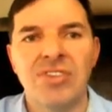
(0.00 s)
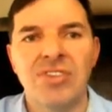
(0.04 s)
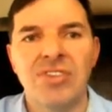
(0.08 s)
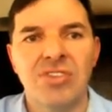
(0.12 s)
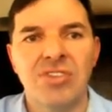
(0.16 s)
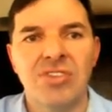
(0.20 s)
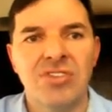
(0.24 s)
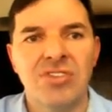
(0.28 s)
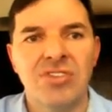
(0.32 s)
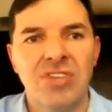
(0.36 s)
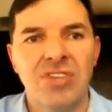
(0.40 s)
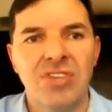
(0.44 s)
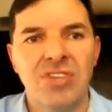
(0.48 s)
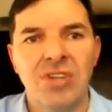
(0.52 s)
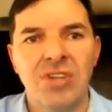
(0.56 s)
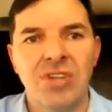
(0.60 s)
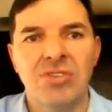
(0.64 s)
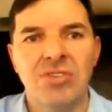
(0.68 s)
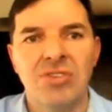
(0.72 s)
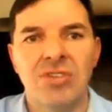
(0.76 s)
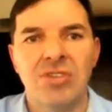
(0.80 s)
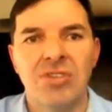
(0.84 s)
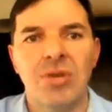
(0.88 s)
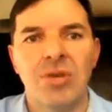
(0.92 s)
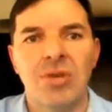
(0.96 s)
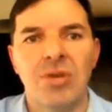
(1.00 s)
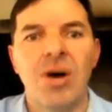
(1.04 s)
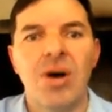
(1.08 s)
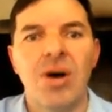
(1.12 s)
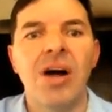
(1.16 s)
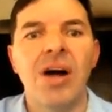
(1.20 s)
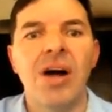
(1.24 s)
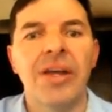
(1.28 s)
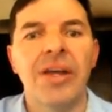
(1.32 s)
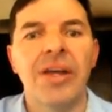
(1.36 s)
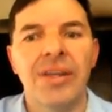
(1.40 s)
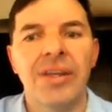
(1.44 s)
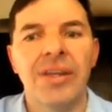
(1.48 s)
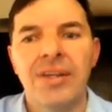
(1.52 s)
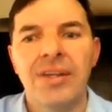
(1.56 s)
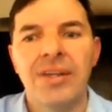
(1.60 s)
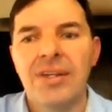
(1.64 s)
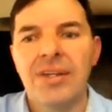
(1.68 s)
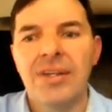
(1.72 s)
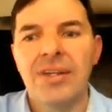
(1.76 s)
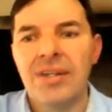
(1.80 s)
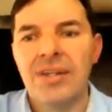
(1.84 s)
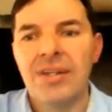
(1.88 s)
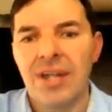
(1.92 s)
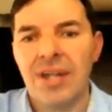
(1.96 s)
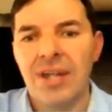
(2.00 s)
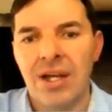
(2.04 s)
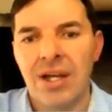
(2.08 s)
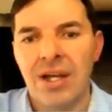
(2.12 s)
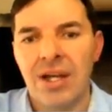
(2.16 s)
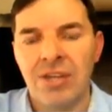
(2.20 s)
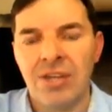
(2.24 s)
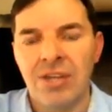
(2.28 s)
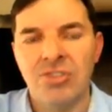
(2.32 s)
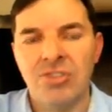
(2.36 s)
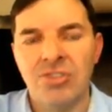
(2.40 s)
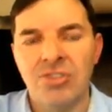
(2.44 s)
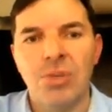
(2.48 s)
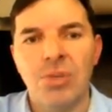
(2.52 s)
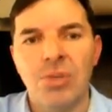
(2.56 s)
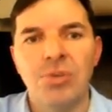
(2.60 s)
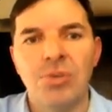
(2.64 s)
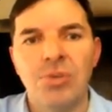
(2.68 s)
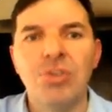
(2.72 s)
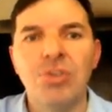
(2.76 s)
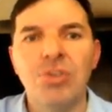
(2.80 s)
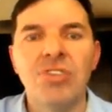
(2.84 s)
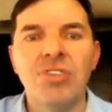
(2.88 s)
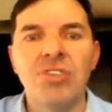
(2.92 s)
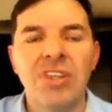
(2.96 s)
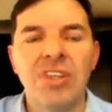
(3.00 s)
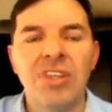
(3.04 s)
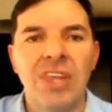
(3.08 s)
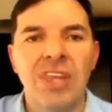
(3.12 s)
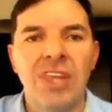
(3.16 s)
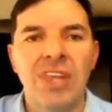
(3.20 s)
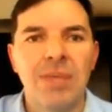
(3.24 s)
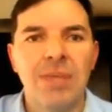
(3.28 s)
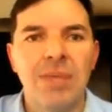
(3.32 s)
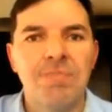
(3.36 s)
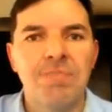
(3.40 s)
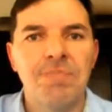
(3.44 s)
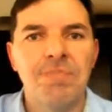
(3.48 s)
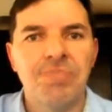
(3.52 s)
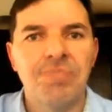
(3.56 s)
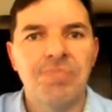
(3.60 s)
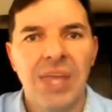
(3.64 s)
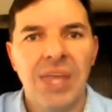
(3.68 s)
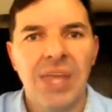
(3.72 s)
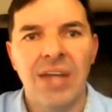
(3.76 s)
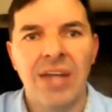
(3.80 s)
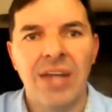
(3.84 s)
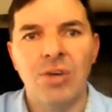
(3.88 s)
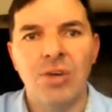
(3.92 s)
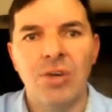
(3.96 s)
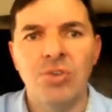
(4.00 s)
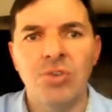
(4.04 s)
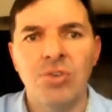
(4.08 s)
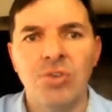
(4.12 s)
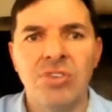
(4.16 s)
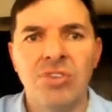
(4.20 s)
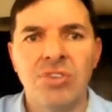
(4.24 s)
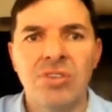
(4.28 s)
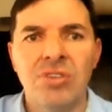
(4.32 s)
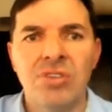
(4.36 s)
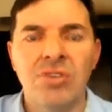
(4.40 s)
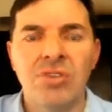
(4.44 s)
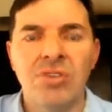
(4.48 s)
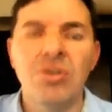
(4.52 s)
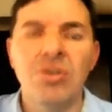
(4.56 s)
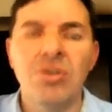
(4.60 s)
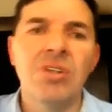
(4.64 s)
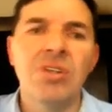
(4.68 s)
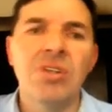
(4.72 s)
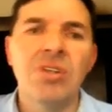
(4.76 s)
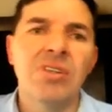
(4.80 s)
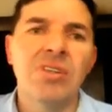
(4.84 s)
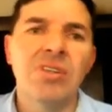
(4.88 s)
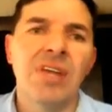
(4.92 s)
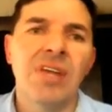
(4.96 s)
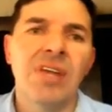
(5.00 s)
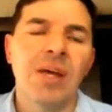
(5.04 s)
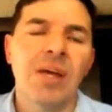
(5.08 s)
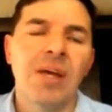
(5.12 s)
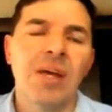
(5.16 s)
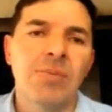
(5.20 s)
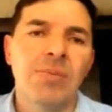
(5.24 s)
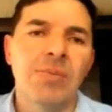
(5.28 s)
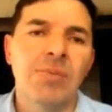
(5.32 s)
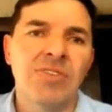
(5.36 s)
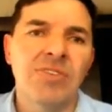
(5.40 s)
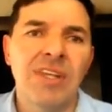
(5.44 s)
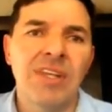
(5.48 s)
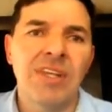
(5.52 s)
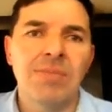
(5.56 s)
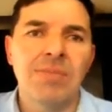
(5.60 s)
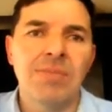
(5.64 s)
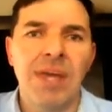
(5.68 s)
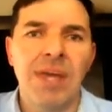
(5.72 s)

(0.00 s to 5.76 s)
are so high. I stopped using them, and I also couldn't send